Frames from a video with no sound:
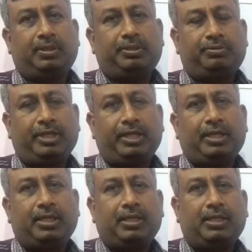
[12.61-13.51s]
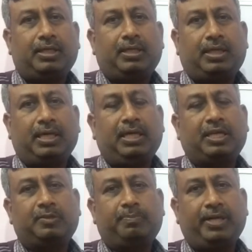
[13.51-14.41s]
Today, I will
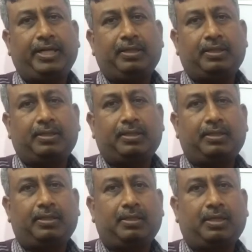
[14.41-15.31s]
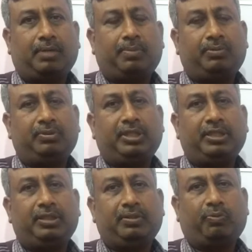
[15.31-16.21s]
explain about
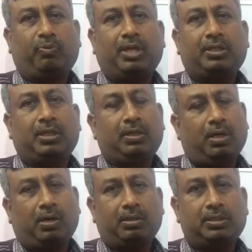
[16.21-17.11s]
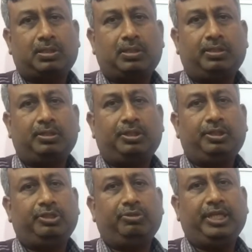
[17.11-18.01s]
the water lost
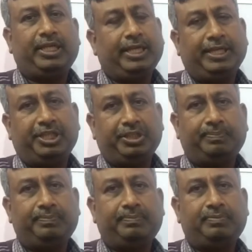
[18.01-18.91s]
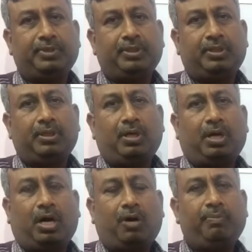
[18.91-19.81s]
during ET.
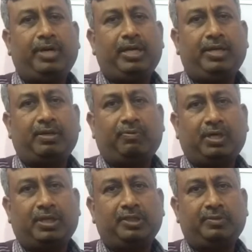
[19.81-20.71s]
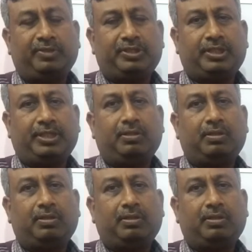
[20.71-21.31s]
How many liter water is wasted